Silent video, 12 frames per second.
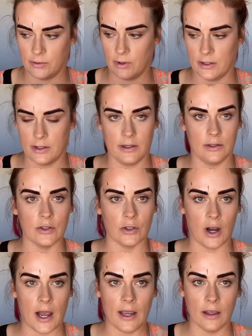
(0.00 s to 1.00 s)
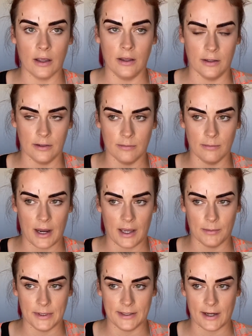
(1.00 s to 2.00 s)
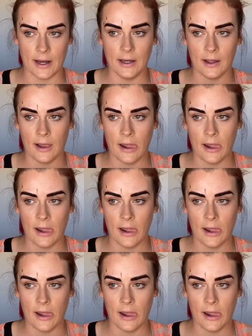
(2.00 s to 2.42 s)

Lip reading: rather than try and then make a mistake.